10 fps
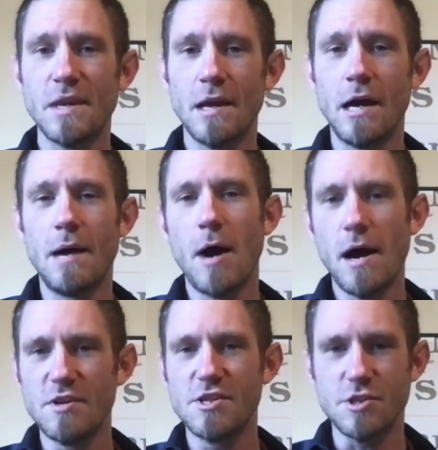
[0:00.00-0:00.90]

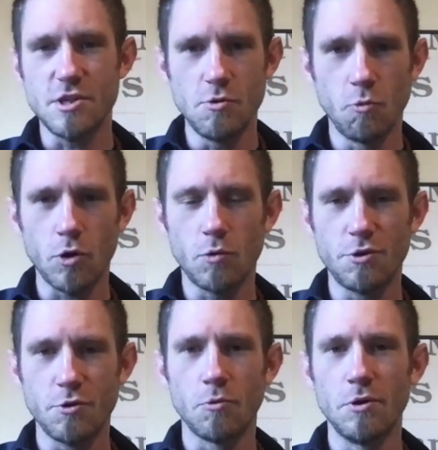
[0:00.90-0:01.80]
Obviously, you work
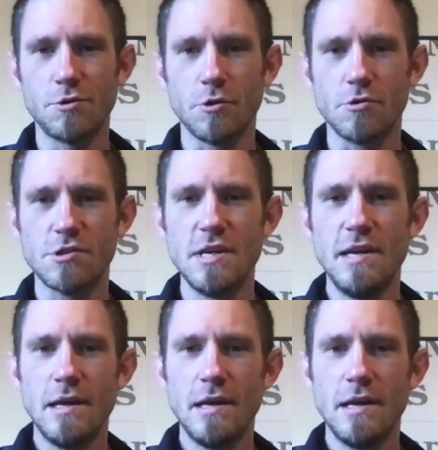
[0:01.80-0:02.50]
with your realtors